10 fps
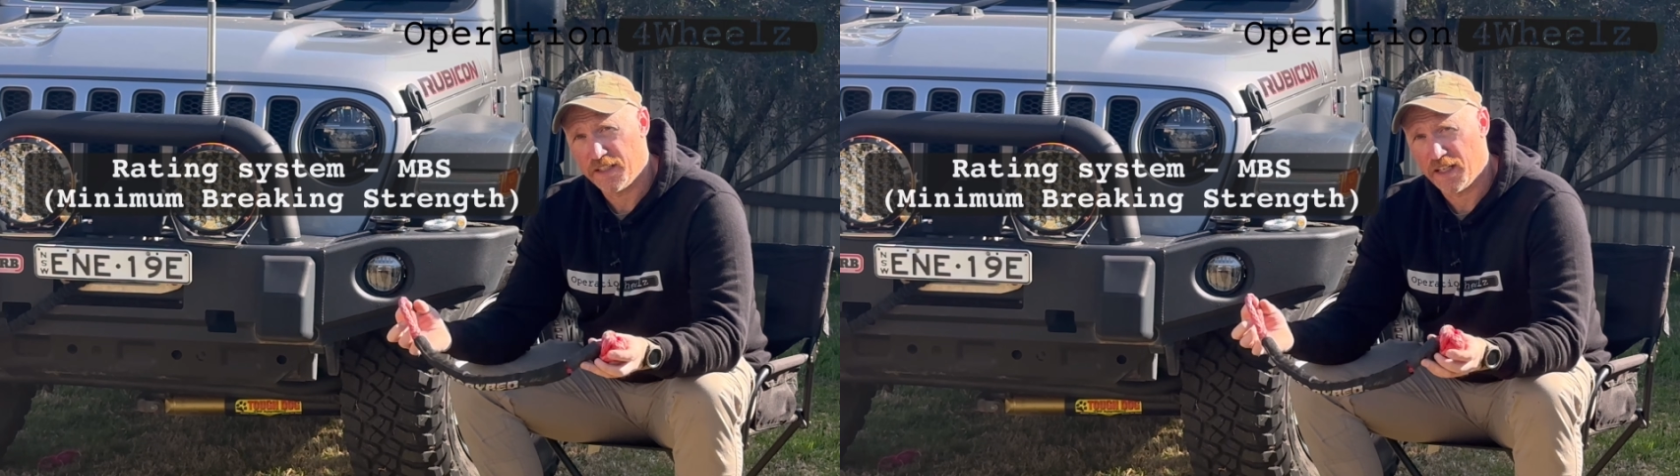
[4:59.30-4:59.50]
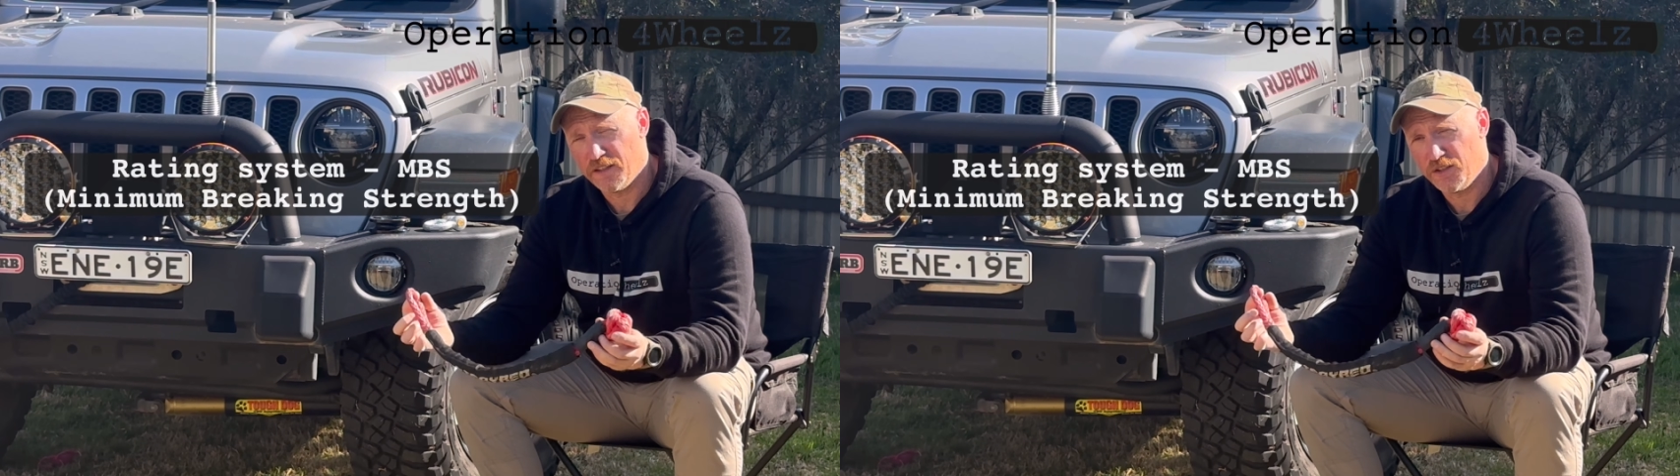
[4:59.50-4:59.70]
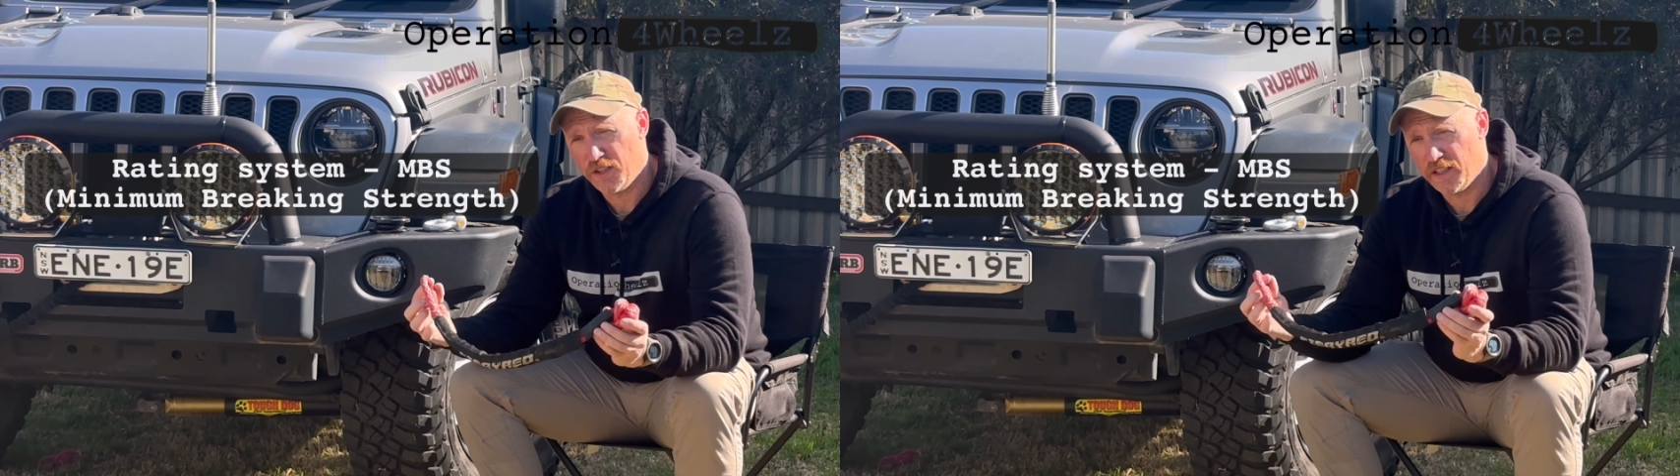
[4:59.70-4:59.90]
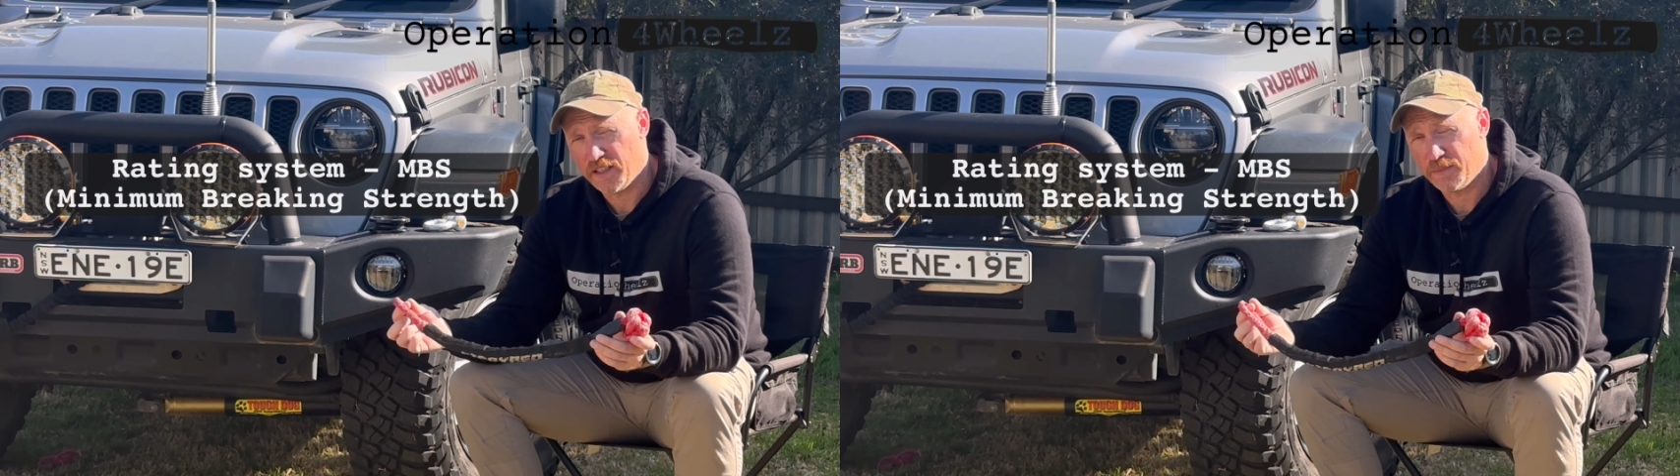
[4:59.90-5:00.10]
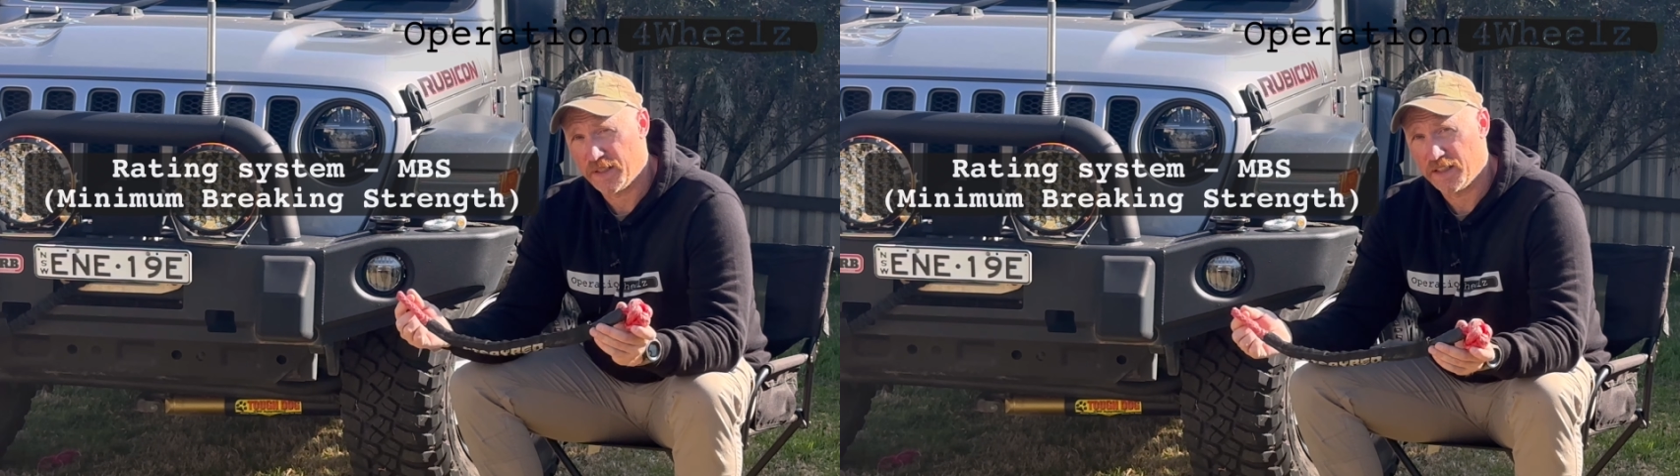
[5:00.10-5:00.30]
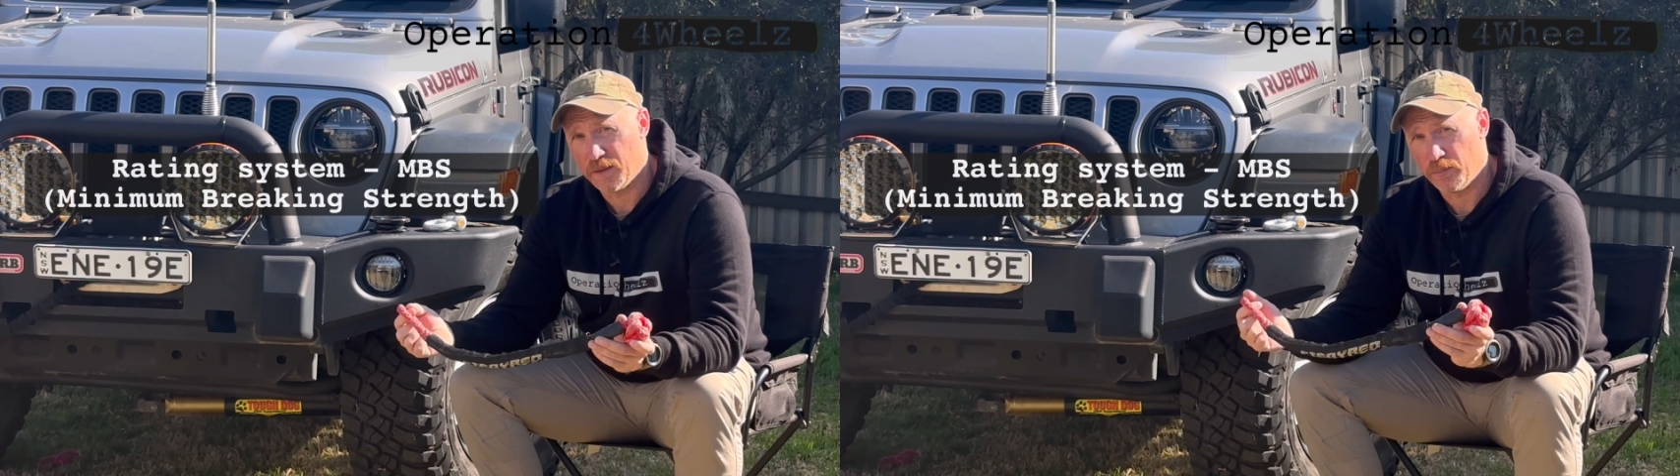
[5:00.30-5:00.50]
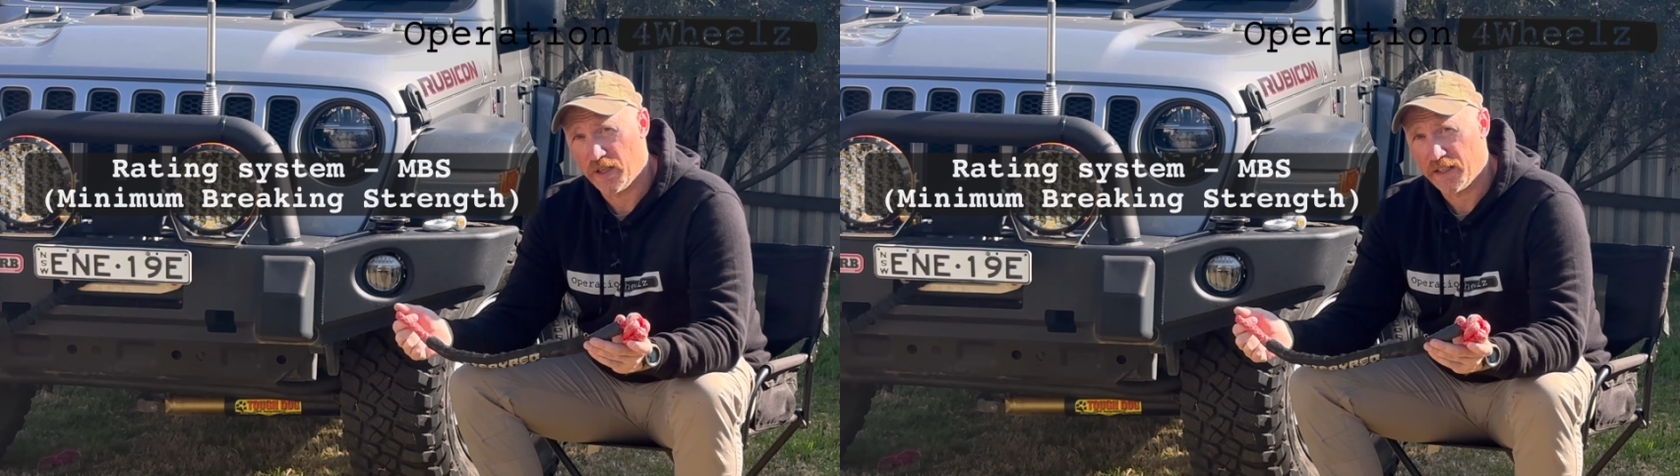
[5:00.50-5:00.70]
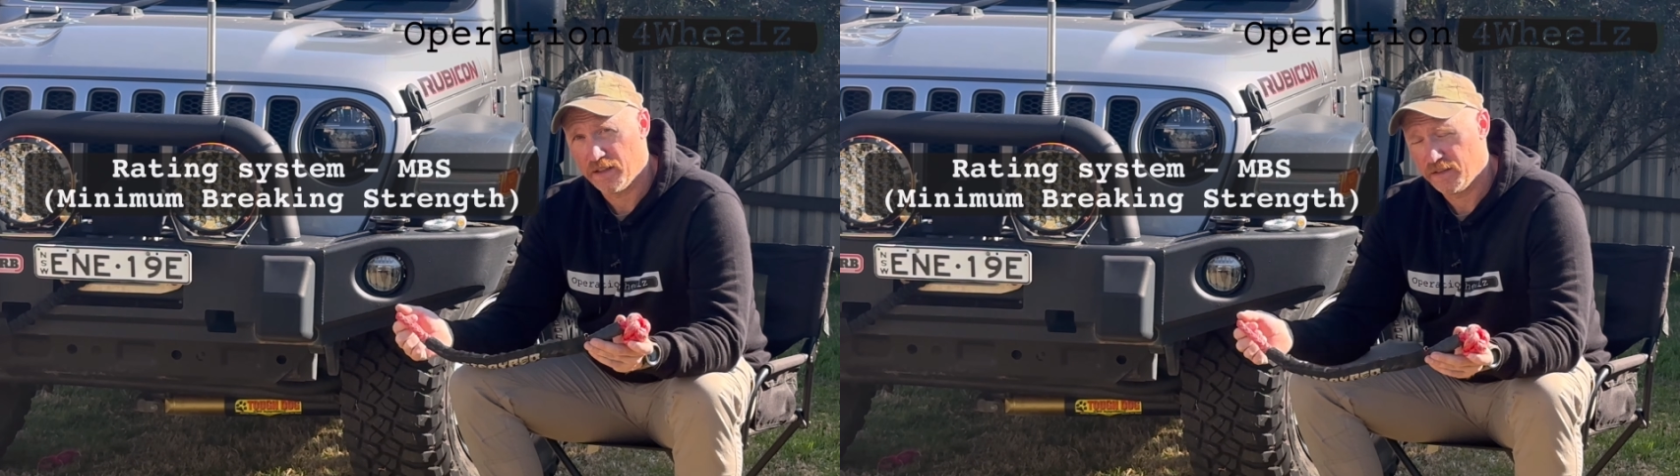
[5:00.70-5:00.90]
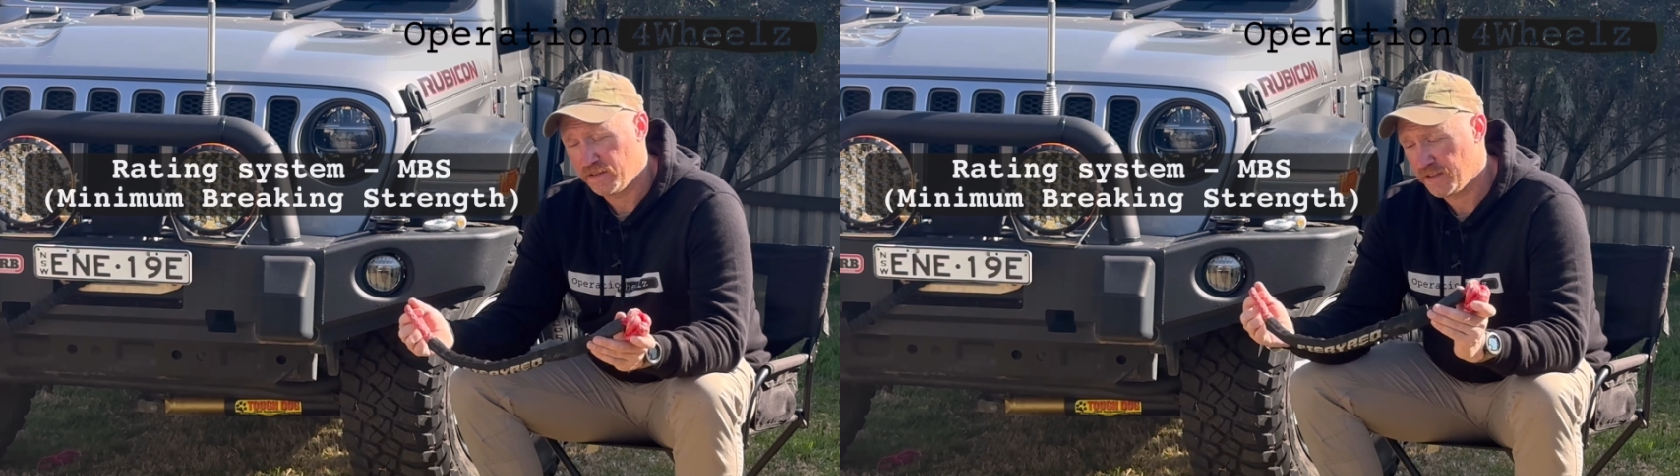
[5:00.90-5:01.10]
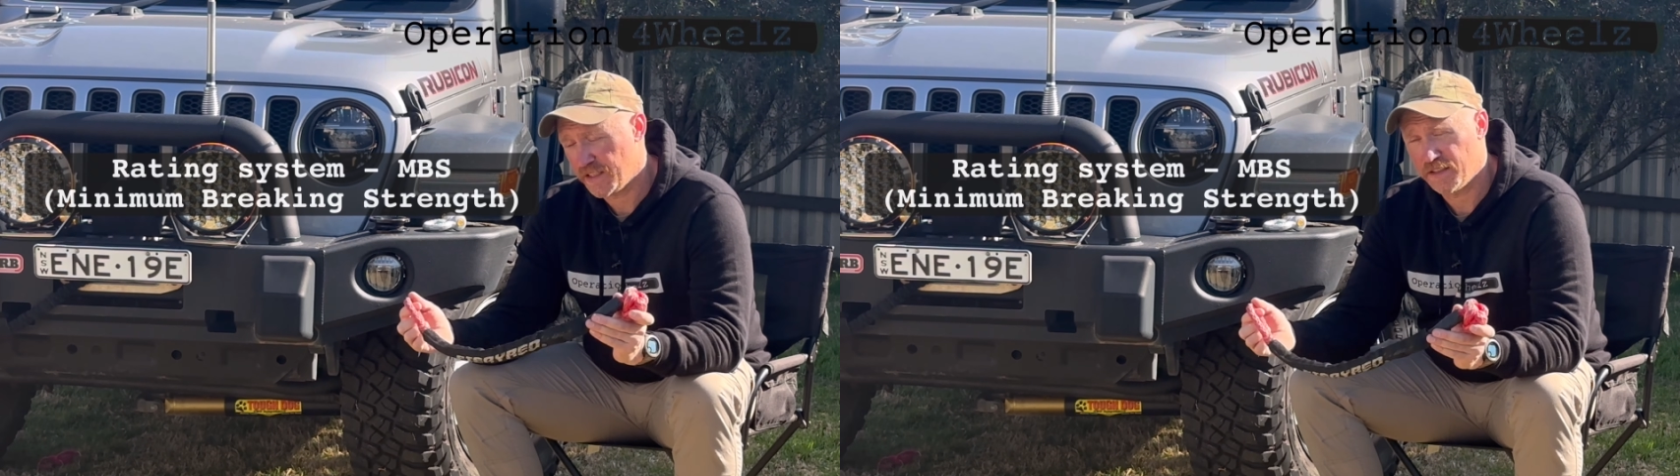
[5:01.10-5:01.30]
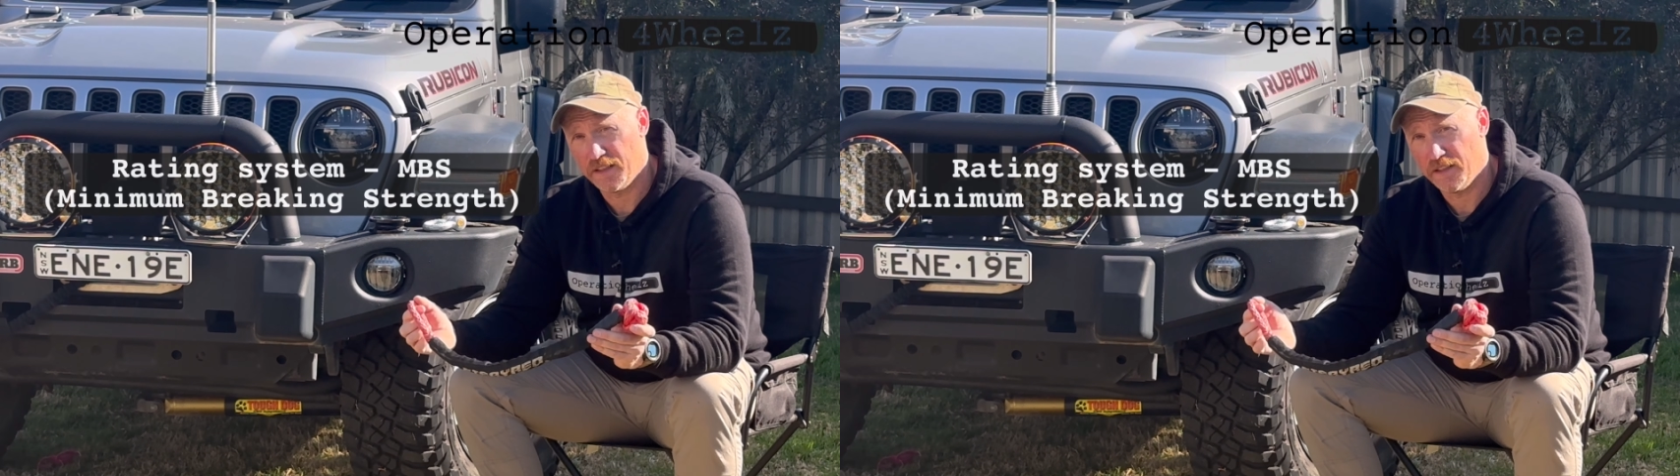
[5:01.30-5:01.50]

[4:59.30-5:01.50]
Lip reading: tonnes, you can expect it to break. That's the